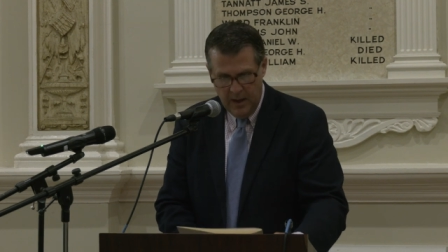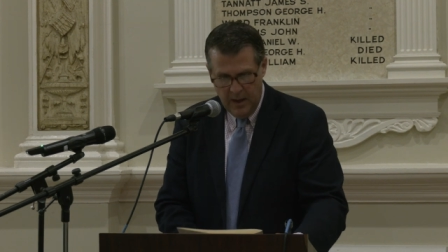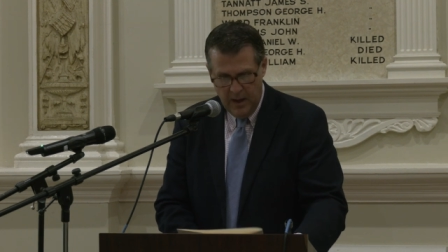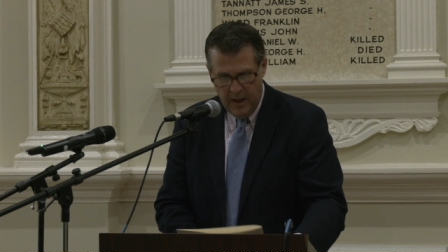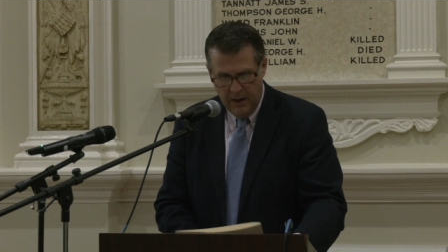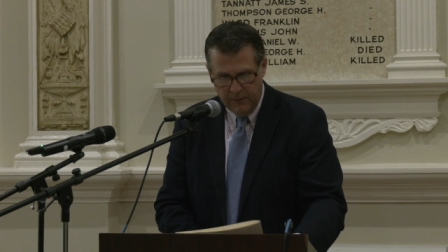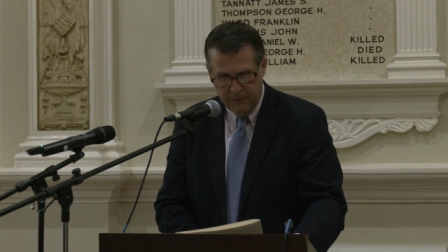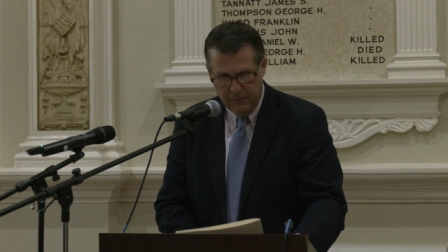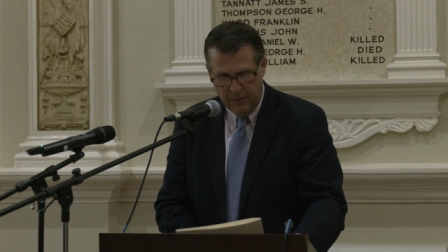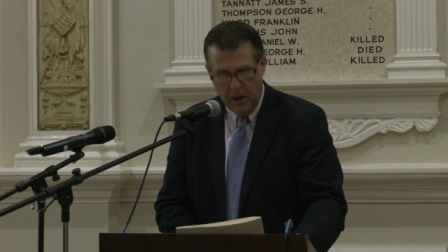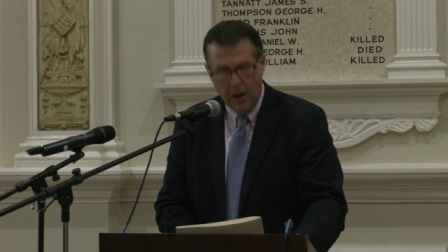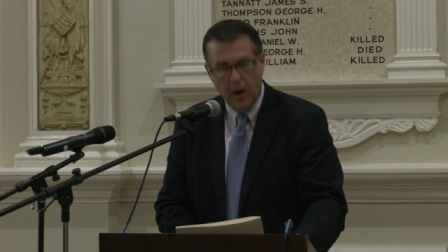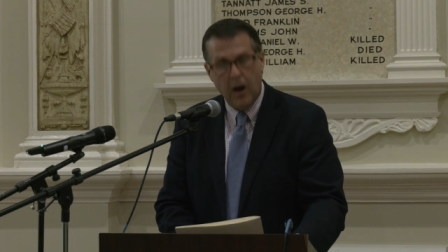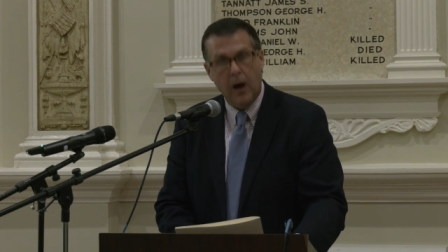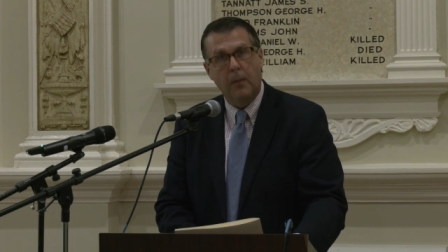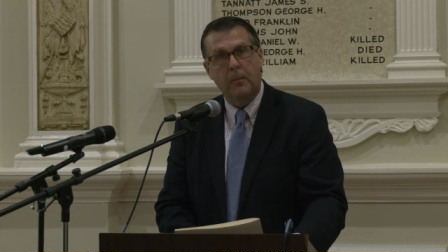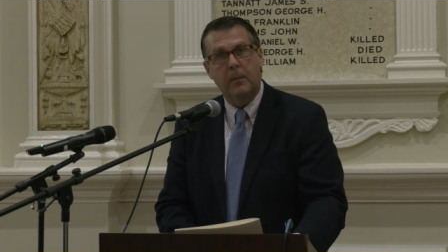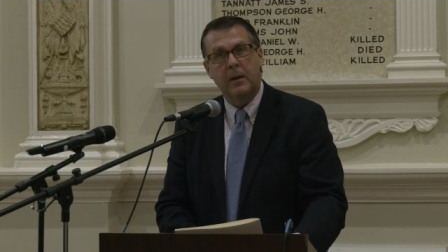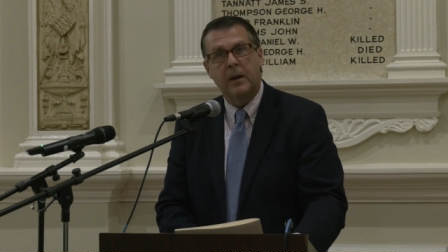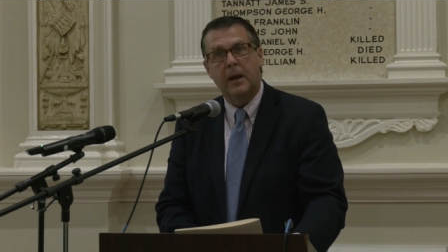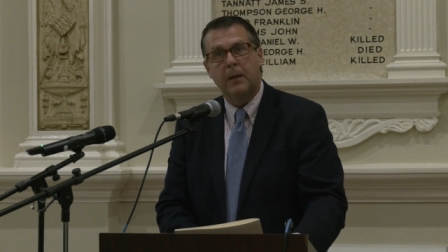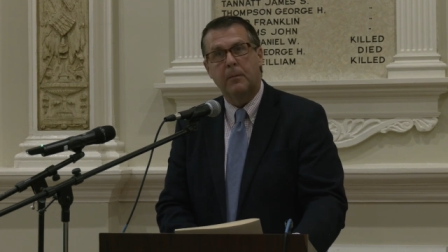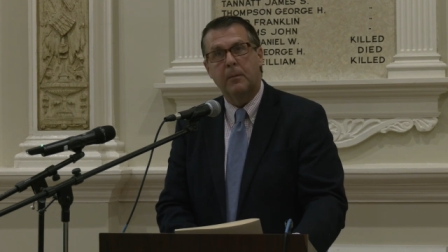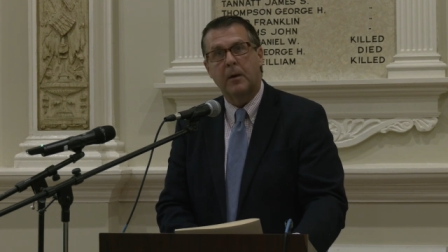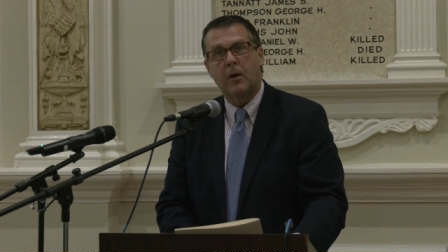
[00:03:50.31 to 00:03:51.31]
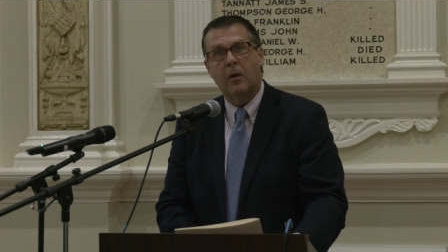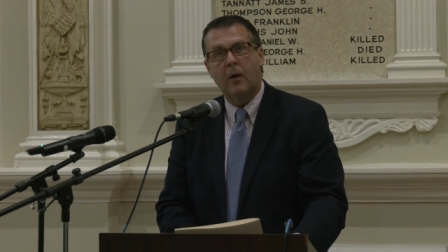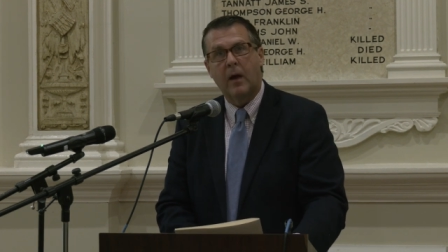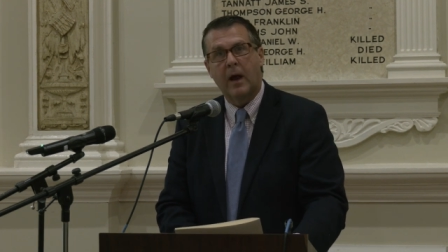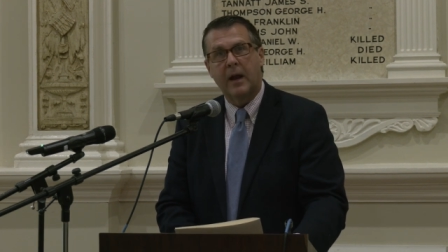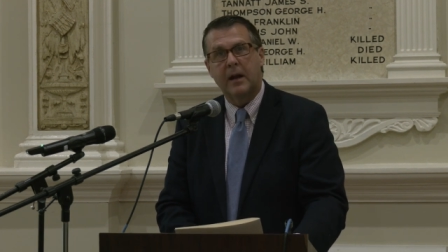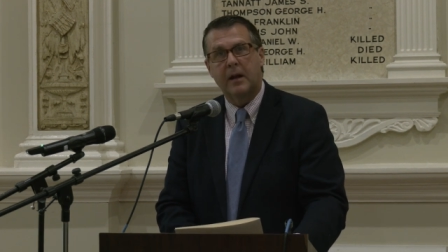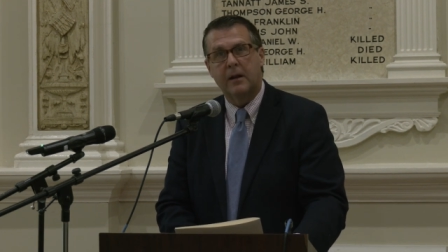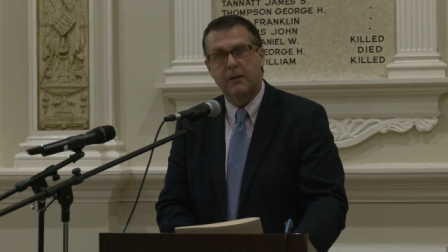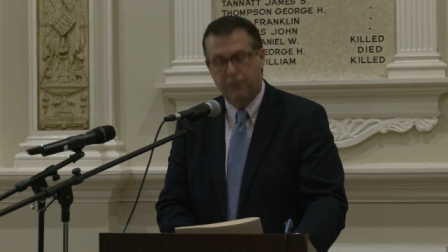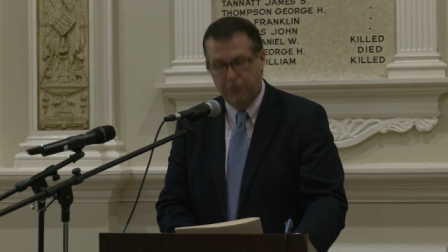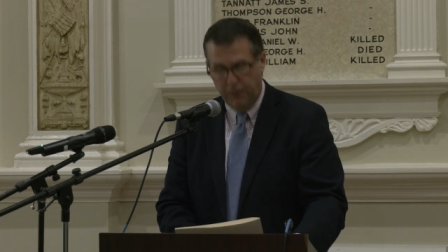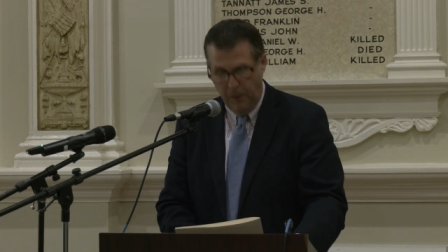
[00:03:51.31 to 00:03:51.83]
have come and
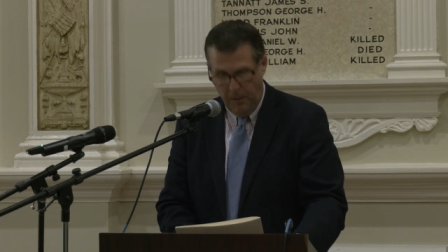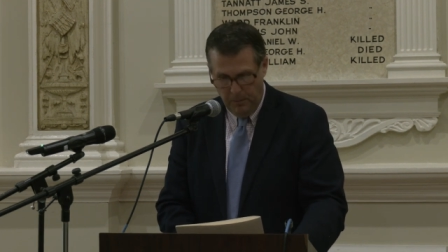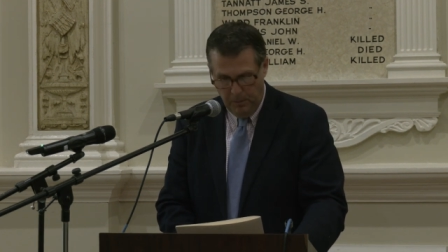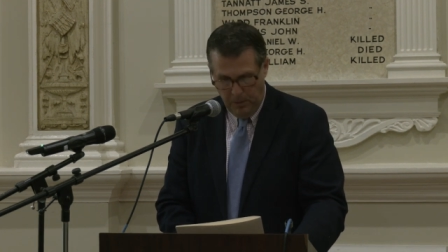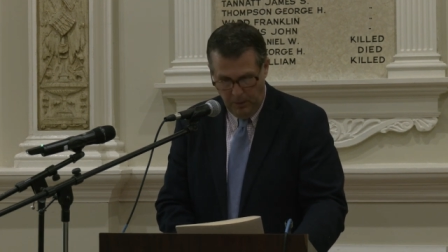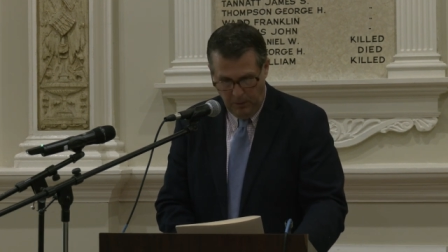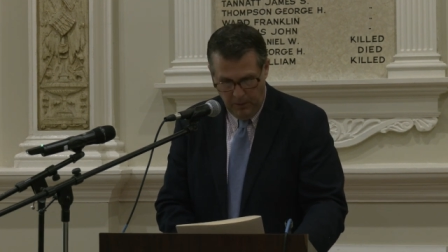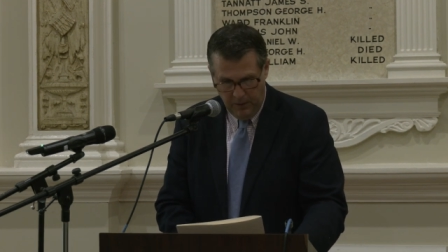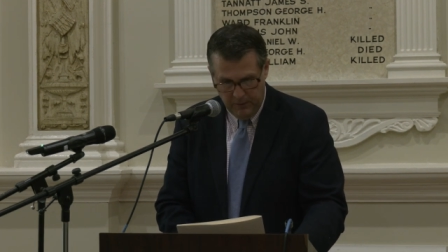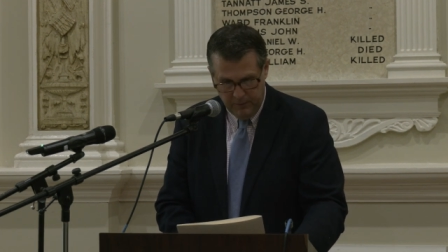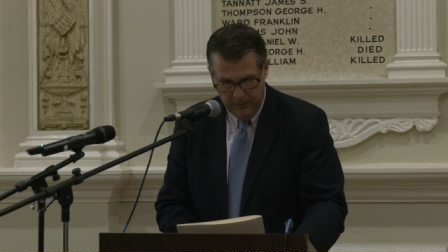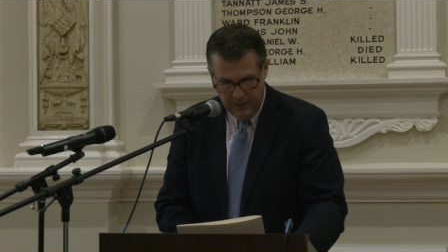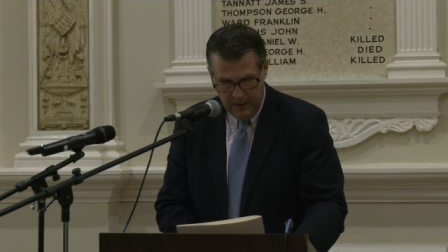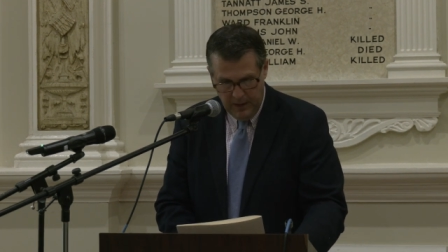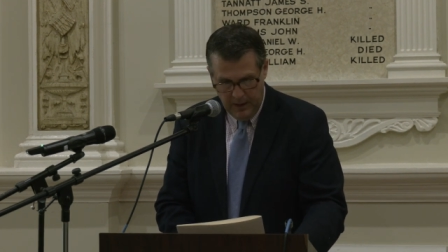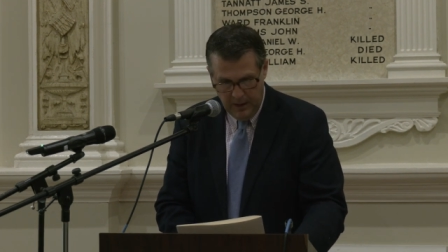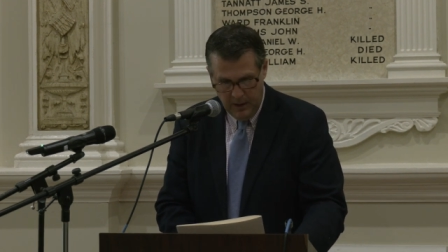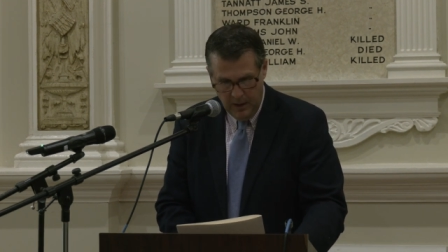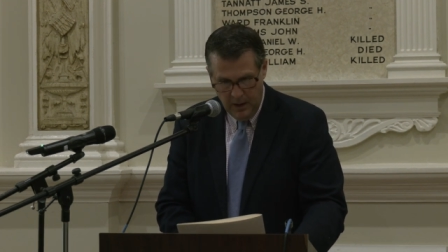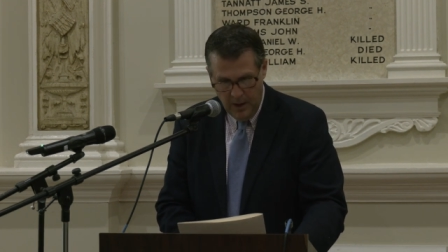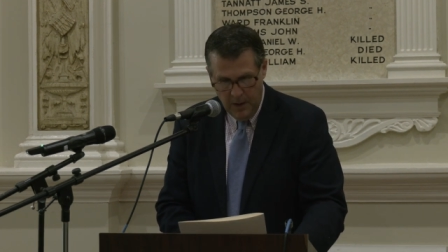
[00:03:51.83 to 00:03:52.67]
immigrated from Bolivia.